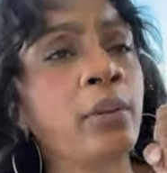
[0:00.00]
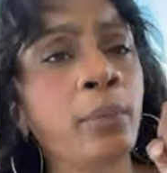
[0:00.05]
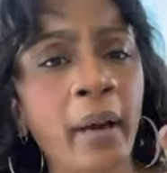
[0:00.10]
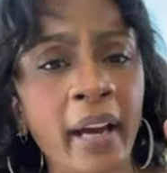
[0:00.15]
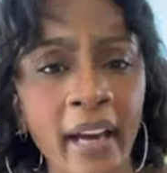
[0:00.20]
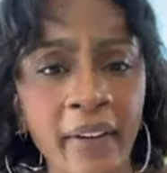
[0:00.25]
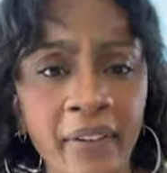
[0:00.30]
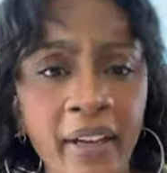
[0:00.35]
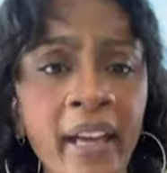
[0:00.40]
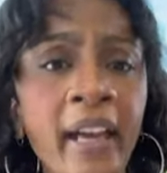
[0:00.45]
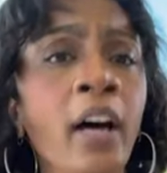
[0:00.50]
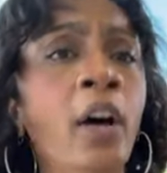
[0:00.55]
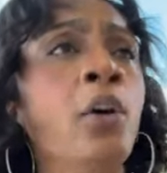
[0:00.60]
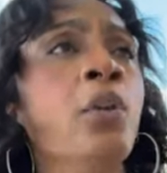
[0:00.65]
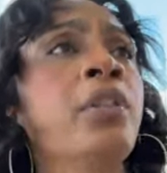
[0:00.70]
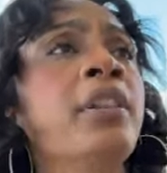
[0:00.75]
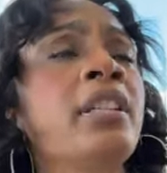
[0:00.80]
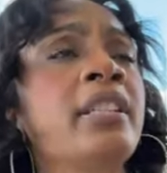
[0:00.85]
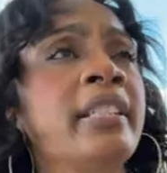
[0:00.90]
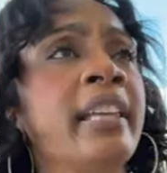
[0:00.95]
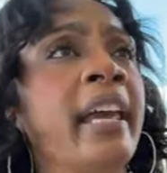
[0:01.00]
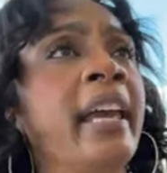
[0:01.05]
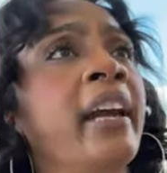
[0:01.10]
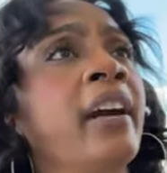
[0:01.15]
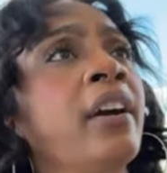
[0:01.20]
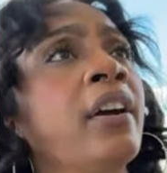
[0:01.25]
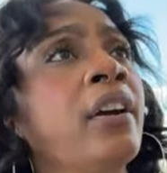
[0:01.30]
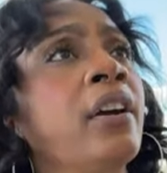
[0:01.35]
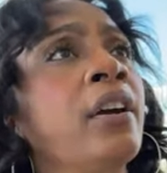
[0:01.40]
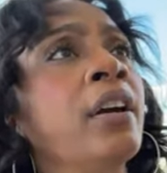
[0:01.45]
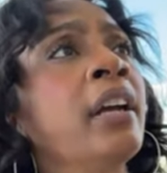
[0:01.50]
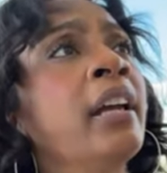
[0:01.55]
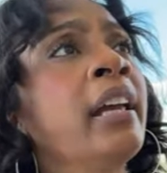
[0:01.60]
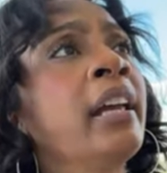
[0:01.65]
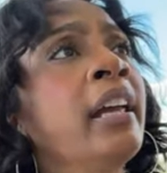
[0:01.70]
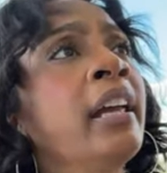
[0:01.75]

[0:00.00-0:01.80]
You might have a health scare.